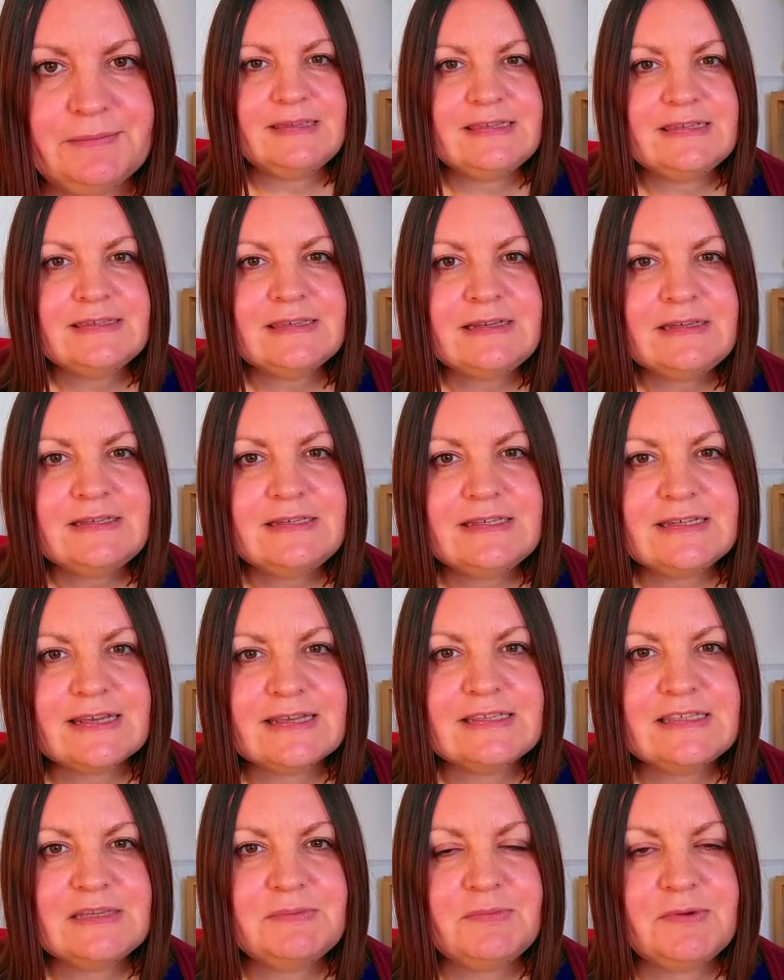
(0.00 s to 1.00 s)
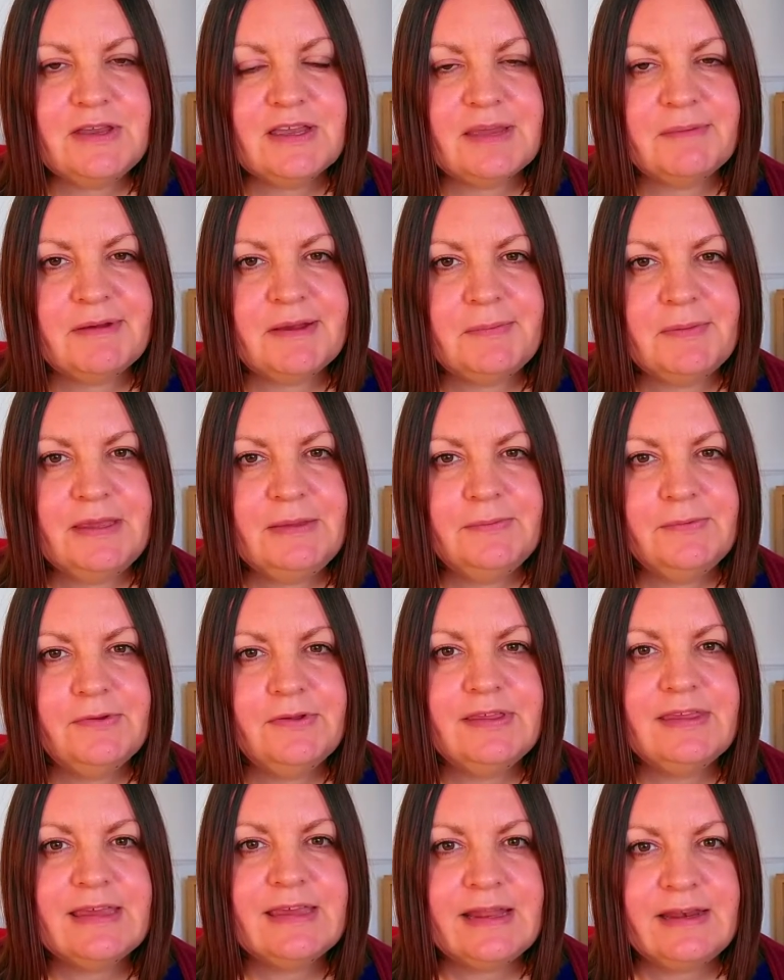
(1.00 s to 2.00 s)
This isn't just a book about
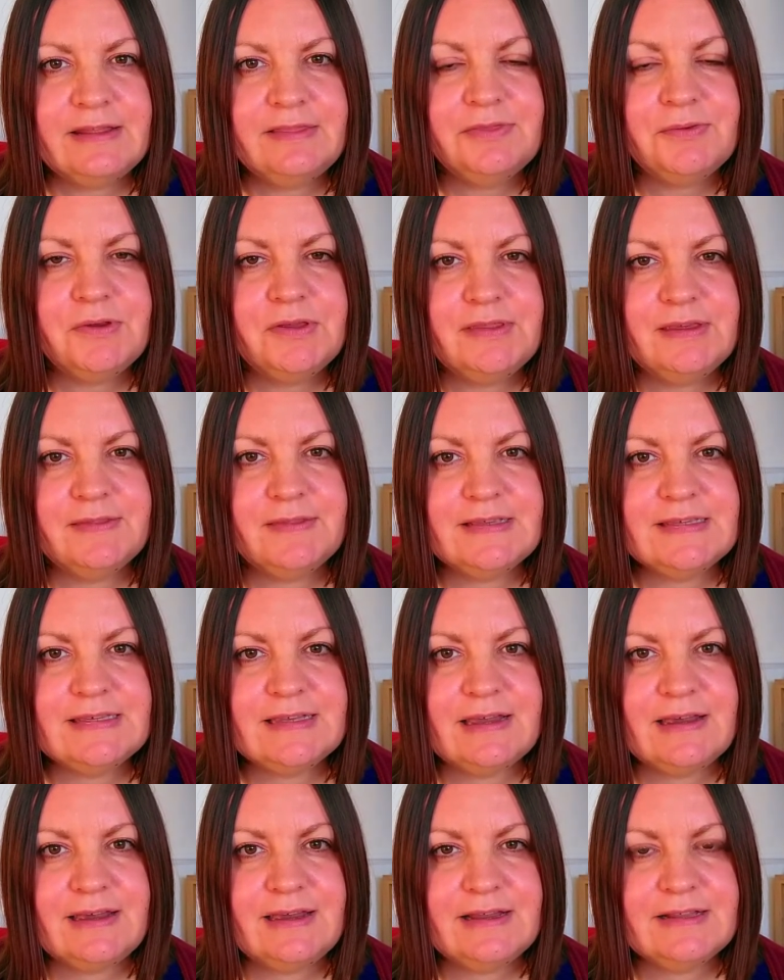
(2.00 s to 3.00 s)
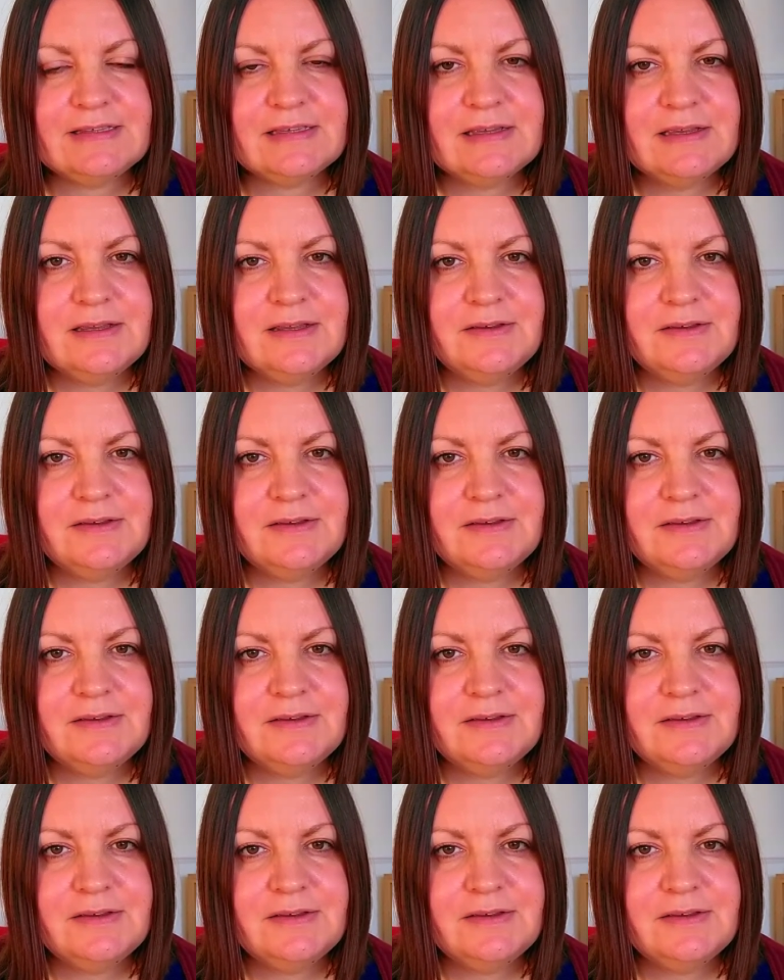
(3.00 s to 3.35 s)
people getting through the other side.